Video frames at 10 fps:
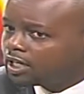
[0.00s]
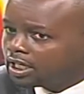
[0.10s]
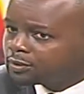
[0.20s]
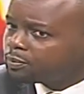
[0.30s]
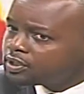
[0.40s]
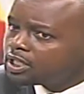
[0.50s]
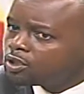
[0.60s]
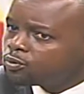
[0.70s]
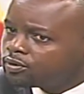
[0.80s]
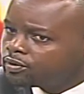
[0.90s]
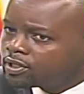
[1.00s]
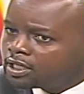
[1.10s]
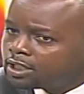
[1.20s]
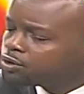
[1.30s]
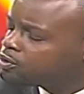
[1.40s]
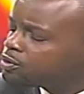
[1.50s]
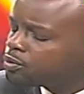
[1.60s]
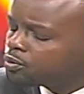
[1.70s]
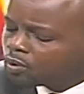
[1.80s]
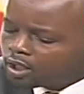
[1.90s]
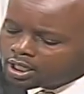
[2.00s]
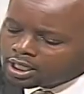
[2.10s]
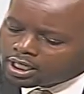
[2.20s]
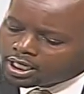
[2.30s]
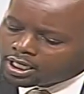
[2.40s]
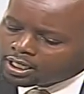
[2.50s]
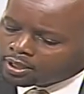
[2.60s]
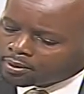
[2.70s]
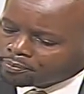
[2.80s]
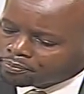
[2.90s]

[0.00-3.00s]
especially with relation to um,